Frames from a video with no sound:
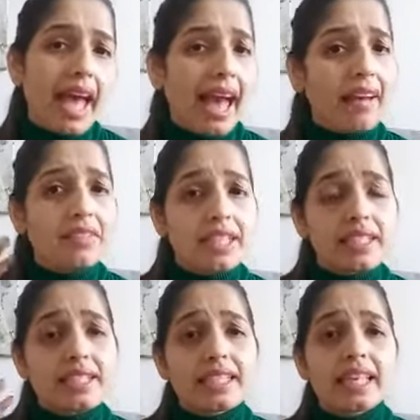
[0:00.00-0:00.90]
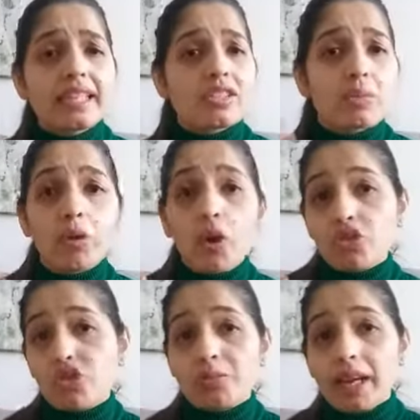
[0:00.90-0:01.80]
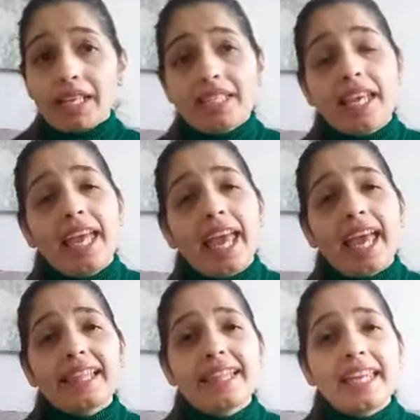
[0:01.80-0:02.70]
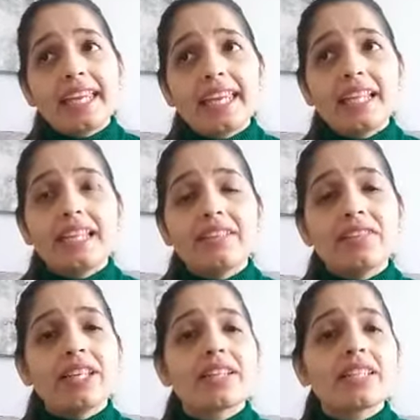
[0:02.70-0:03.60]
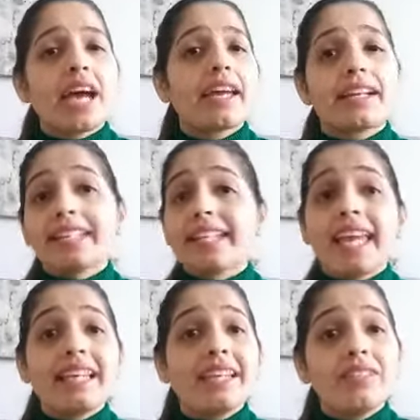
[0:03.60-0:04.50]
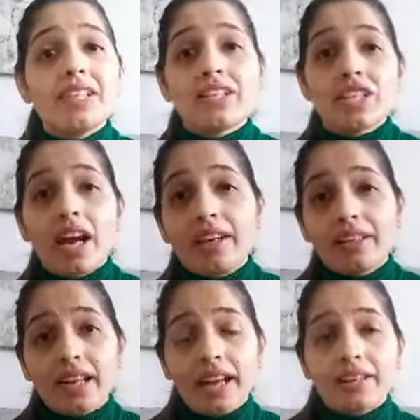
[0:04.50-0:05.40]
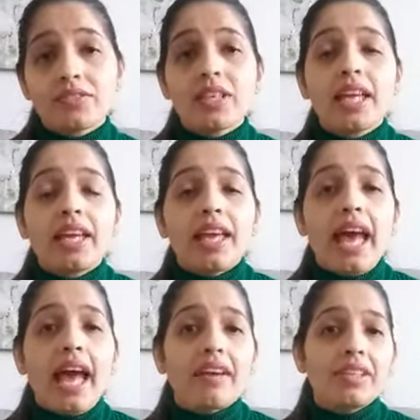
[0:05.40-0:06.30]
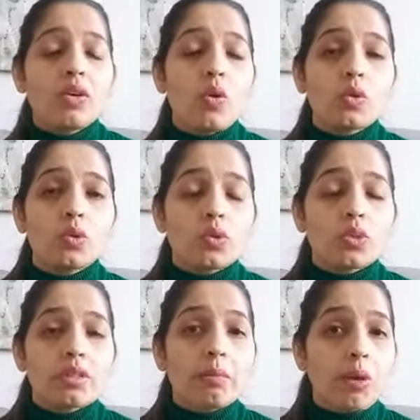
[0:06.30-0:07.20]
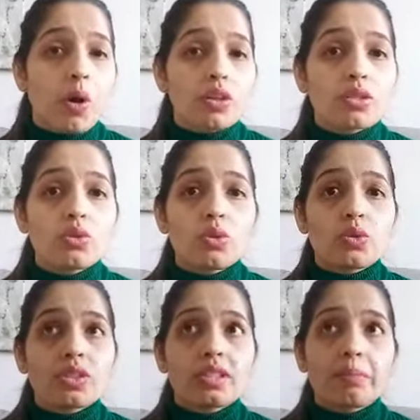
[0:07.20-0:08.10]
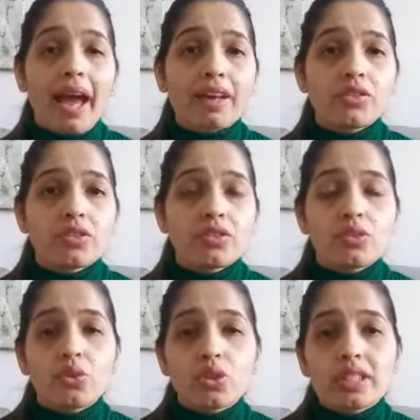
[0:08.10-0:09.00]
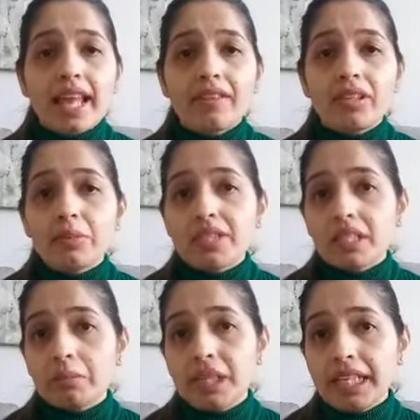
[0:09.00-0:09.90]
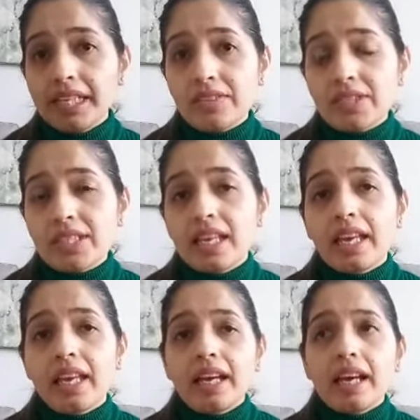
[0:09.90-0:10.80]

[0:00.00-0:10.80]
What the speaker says: have this in their subconscious mind, and they can live their entire life having all those blocks, those patterns, those self-limiting beliefs.